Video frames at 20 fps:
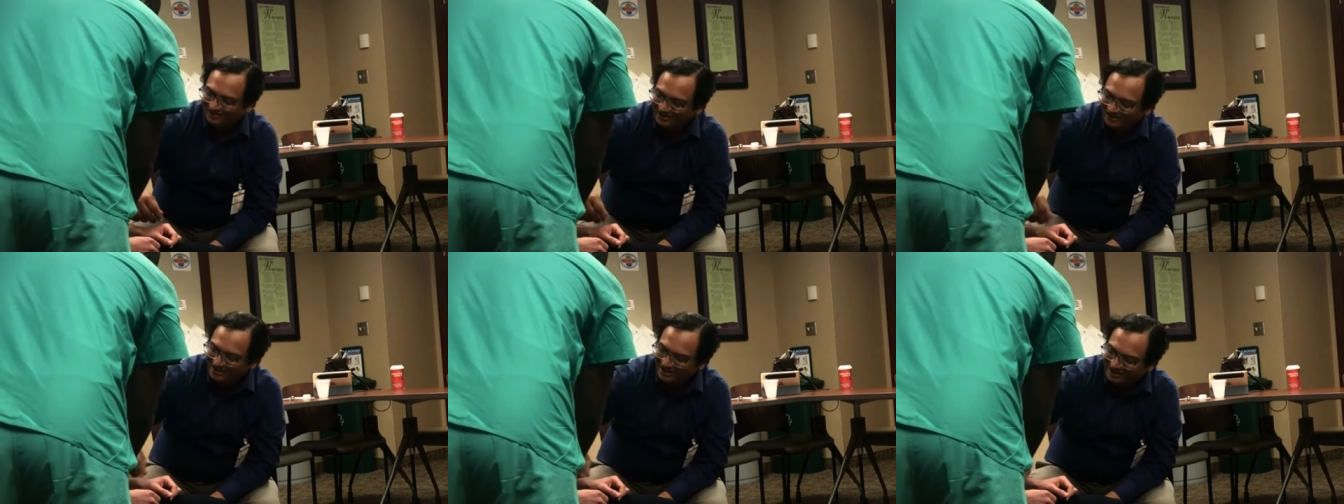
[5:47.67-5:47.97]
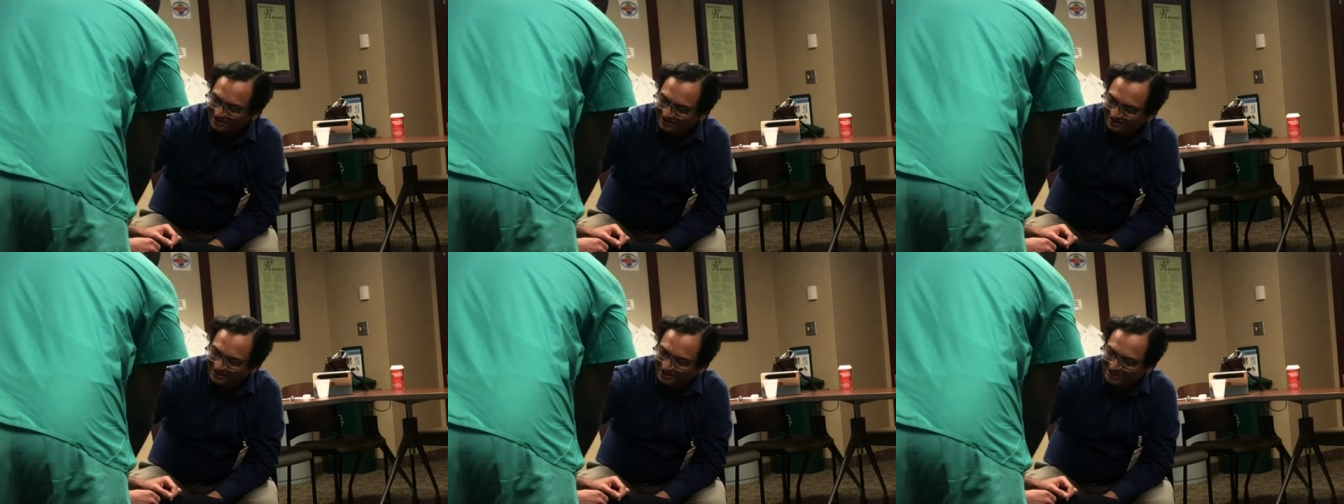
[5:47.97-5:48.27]

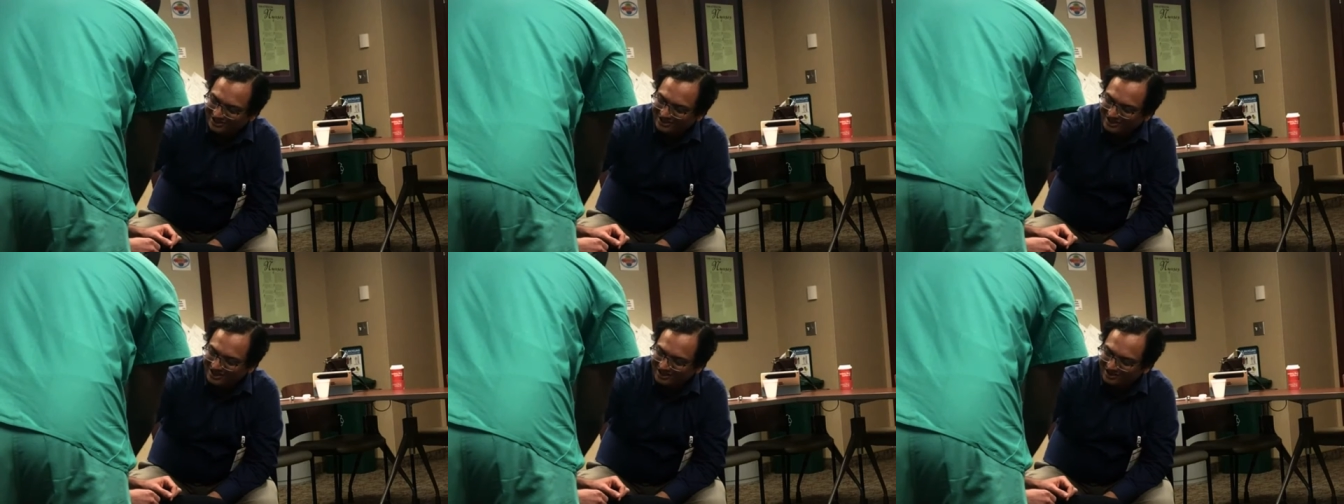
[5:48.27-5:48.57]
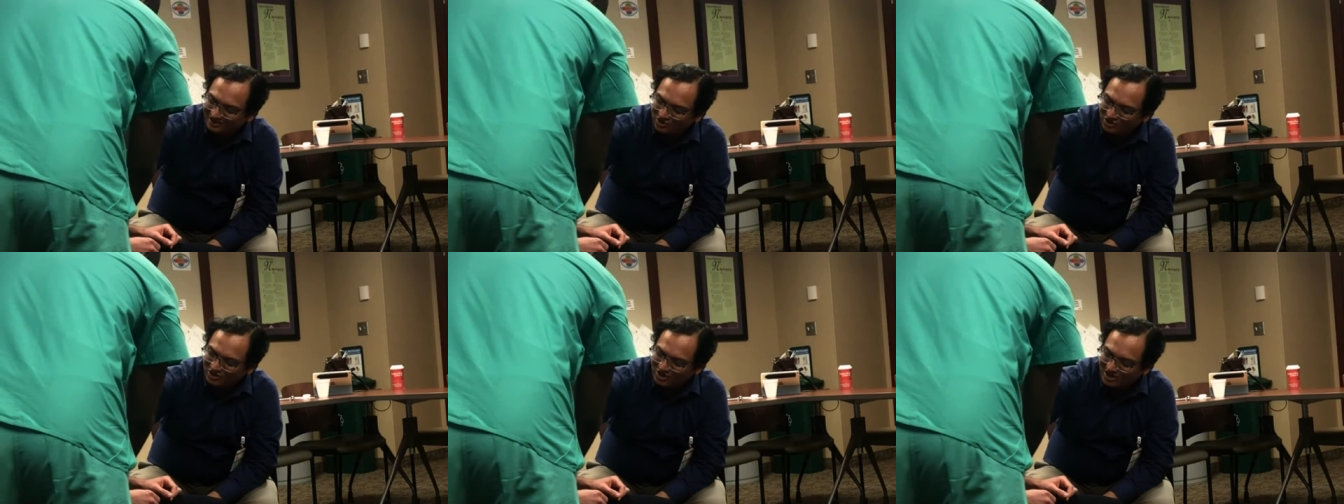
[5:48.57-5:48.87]
Again,
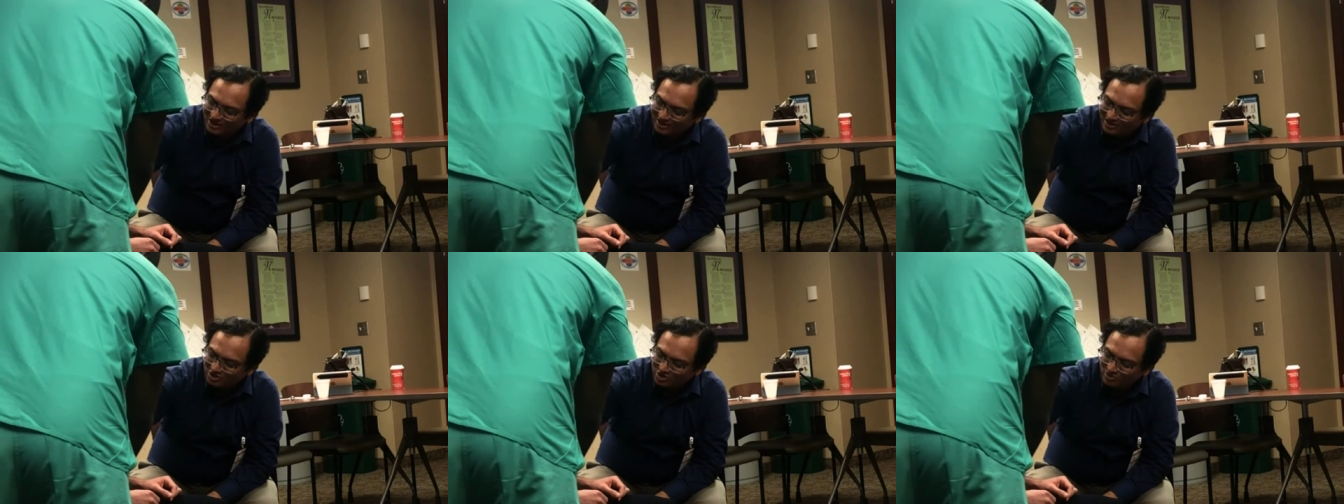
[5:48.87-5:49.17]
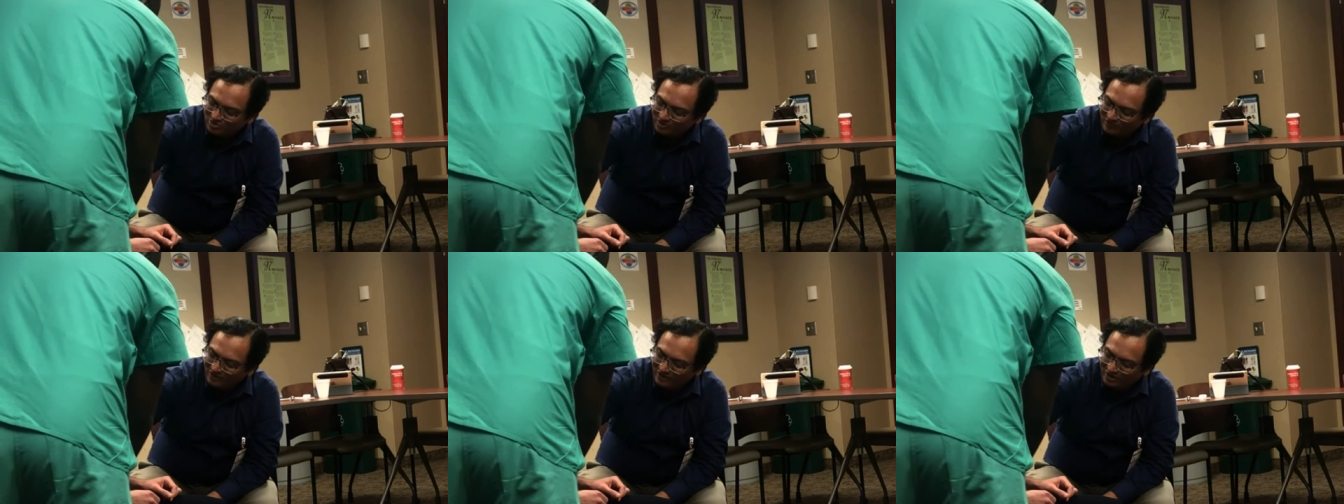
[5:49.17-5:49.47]
exactly. The strike has
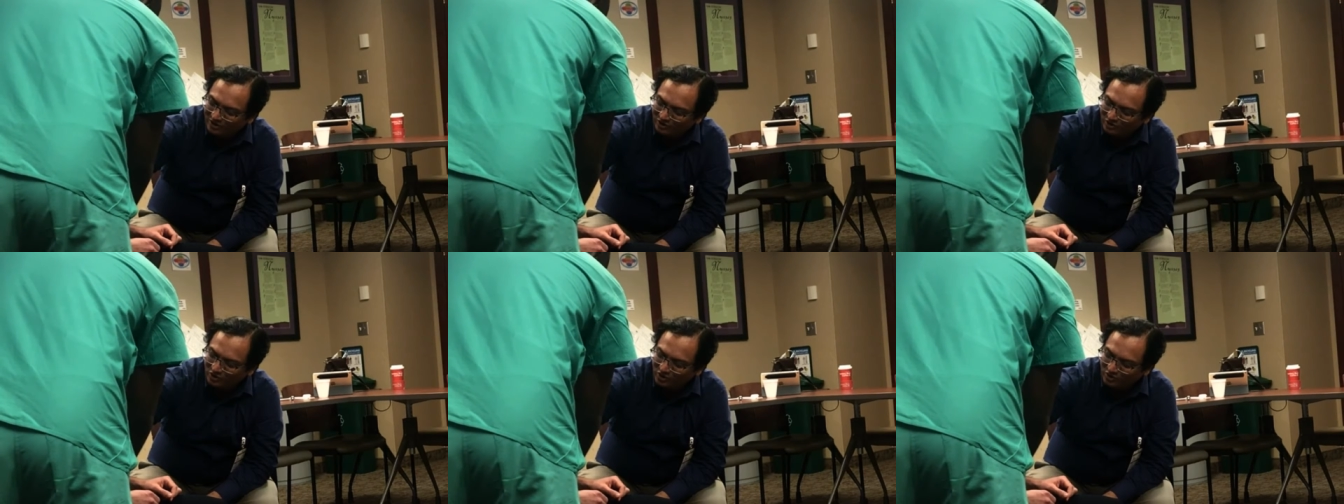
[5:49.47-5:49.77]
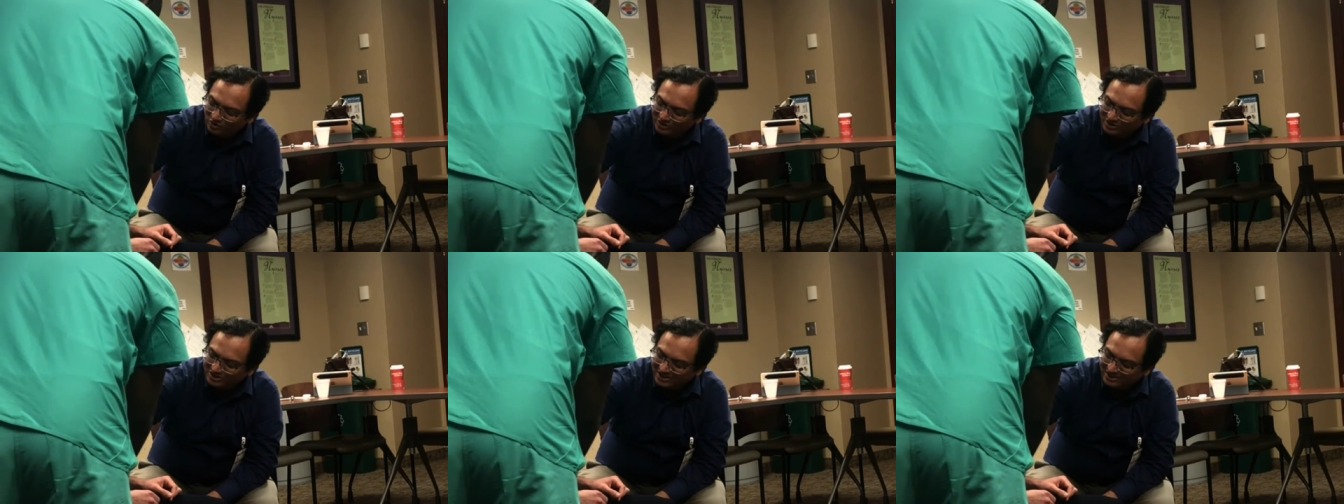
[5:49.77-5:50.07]
to be where you
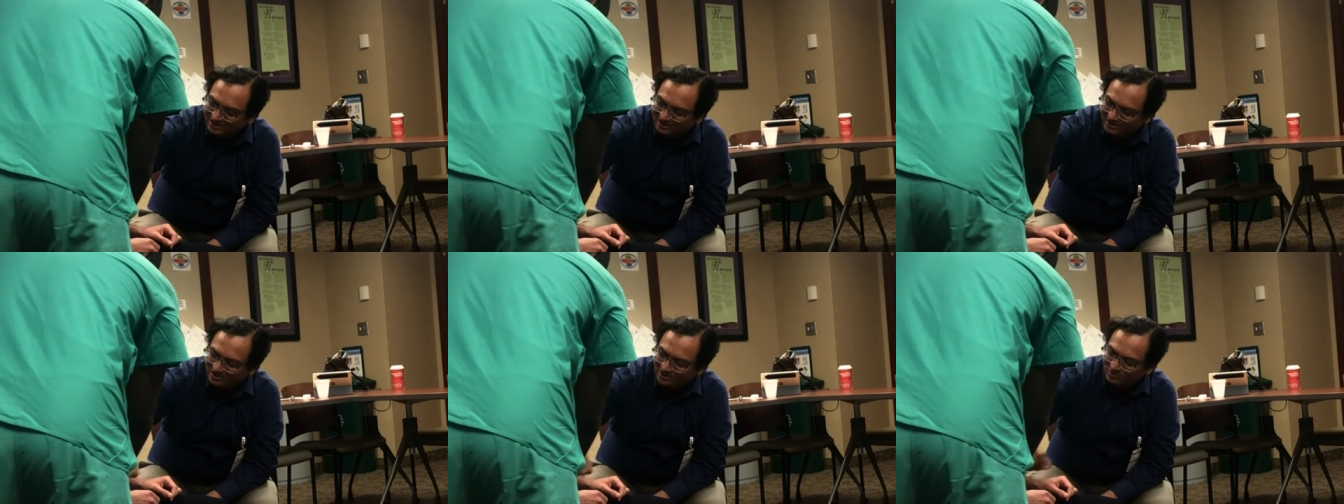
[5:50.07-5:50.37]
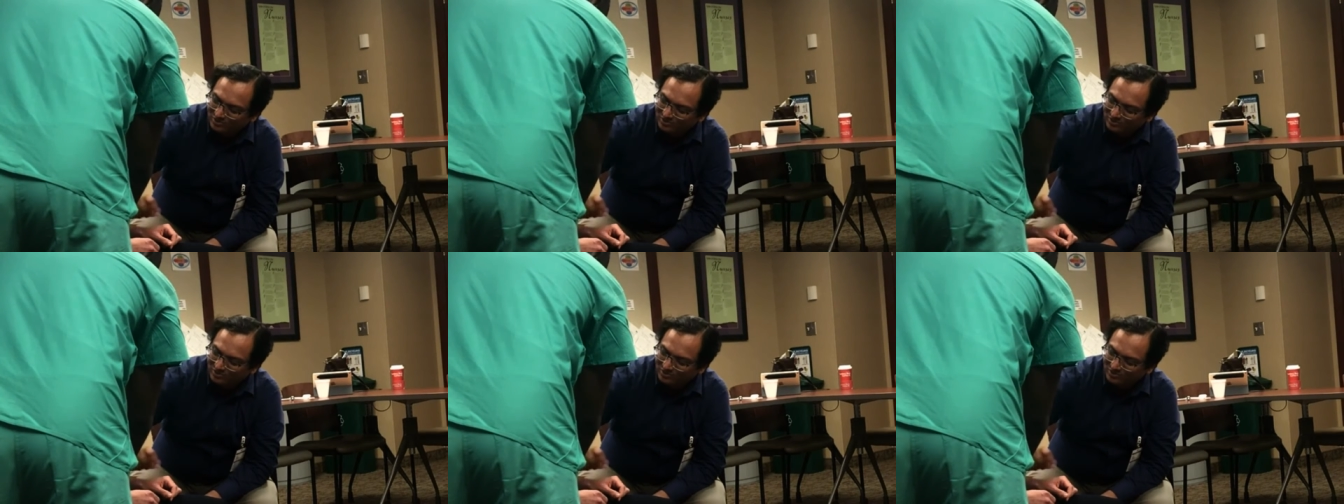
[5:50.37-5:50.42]
know the tendon is